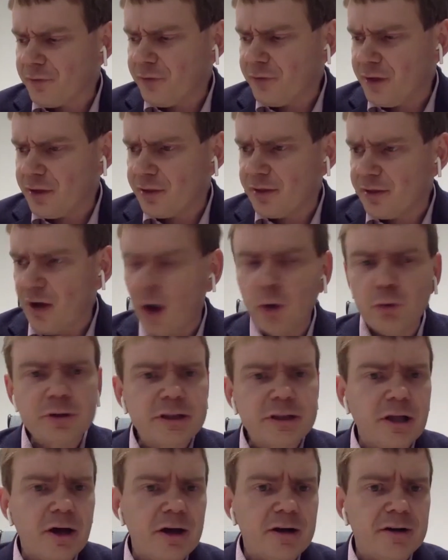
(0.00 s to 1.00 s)
this
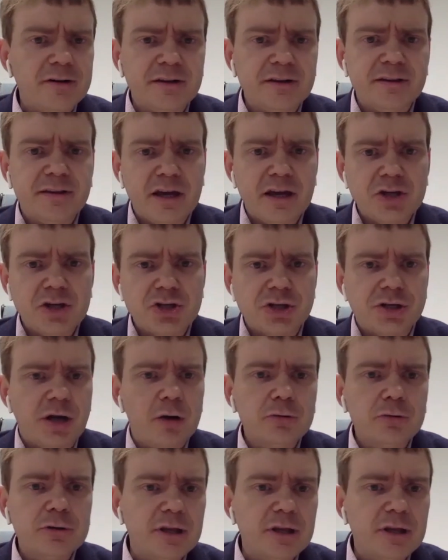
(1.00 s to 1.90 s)
outlier detection,